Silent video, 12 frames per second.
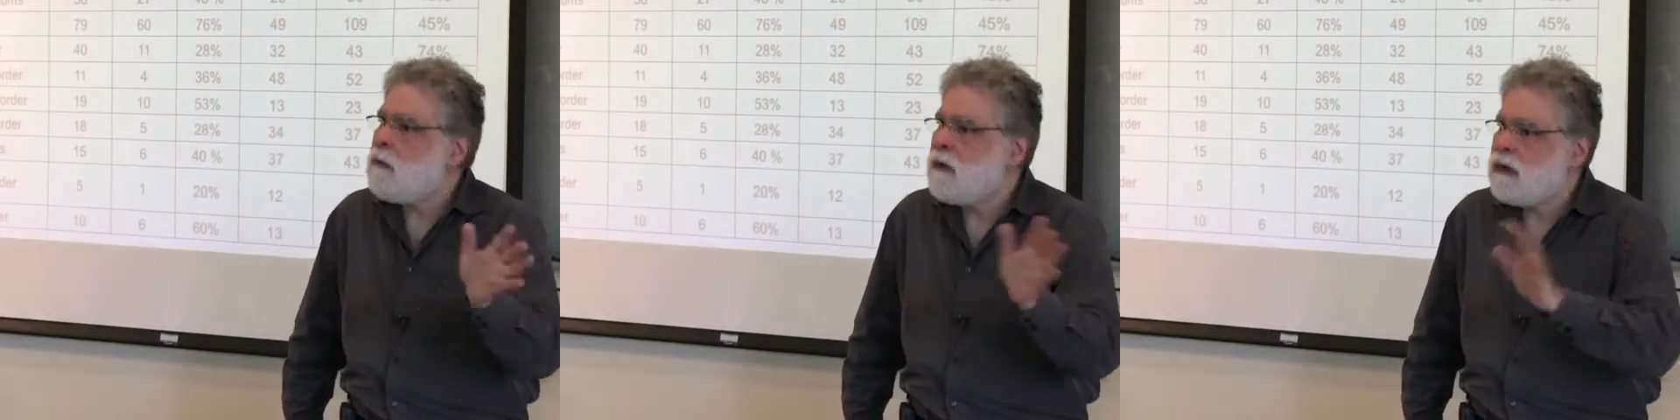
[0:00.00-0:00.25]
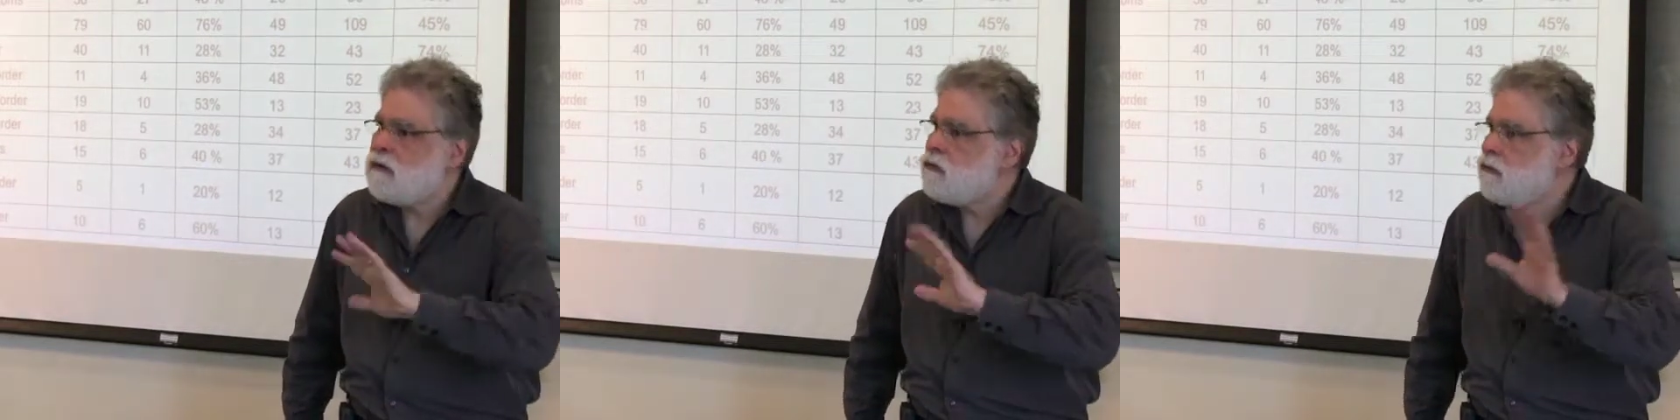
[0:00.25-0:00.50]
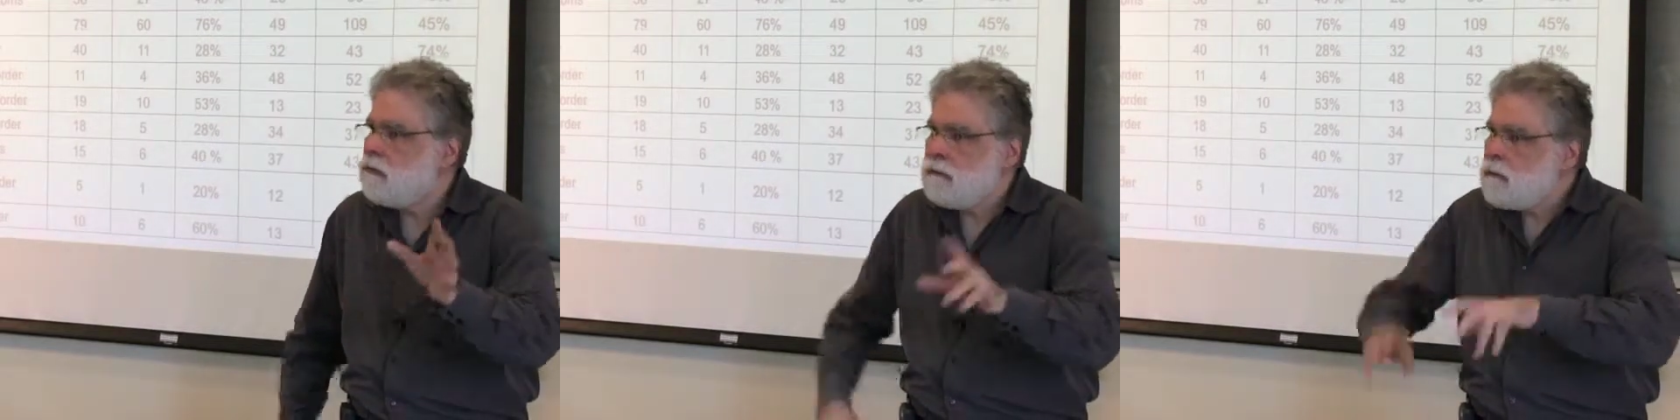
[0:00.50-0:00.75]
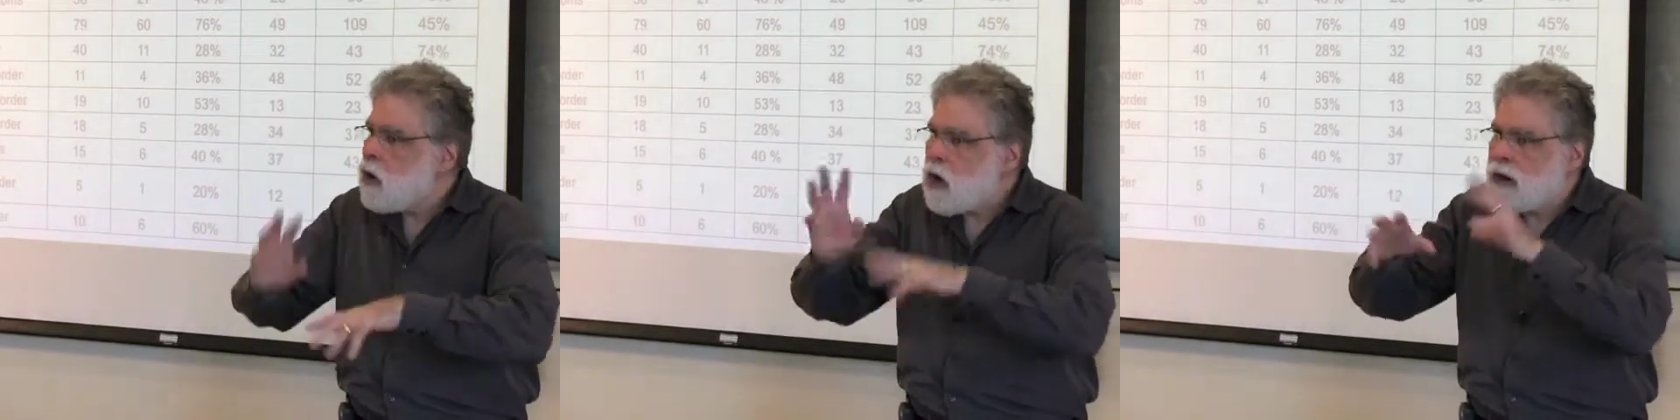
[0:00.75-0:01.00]
way too
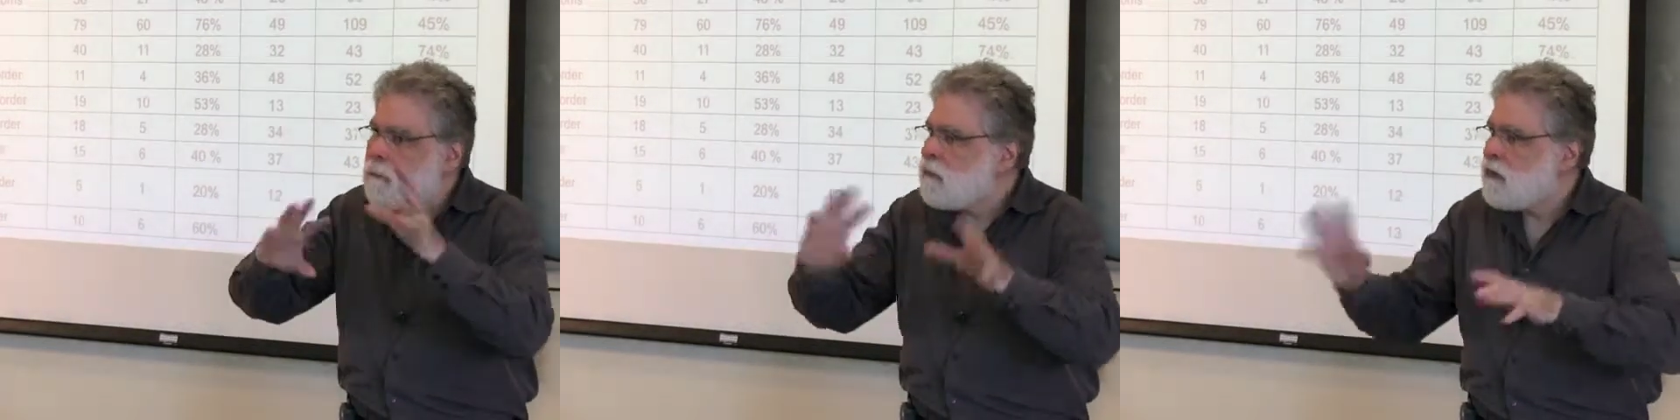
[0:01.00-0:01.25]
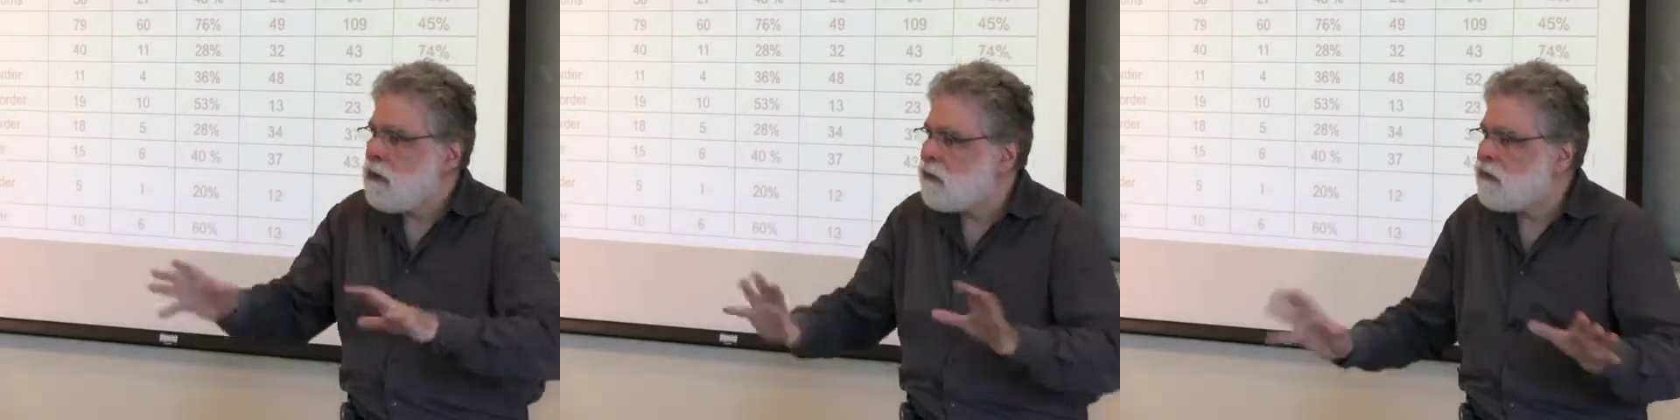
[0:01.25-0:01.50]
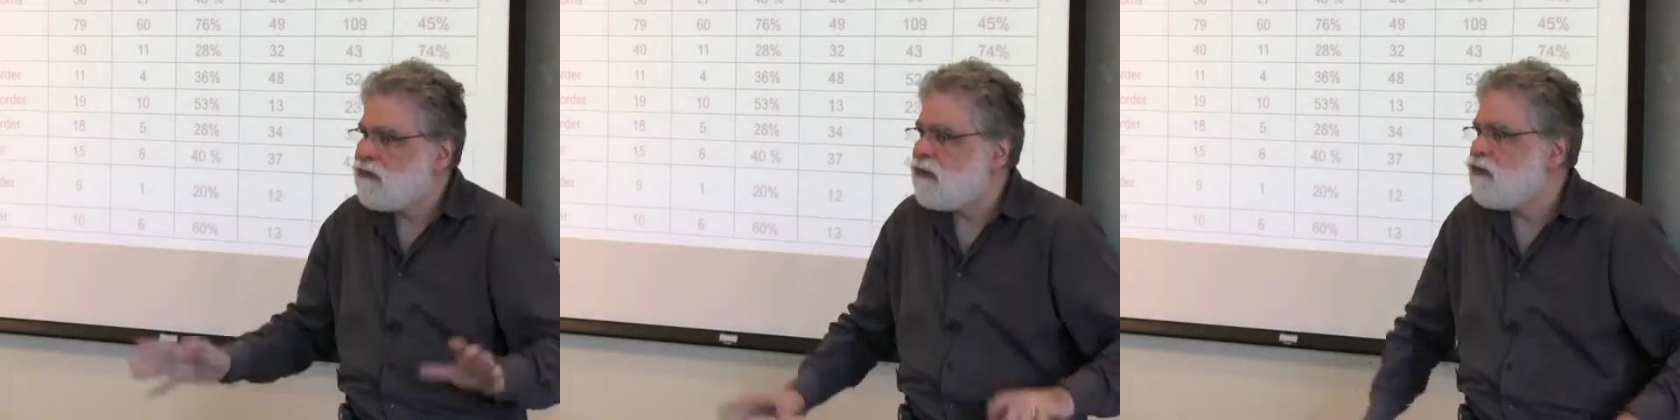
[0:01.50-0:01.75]
caught up in all this.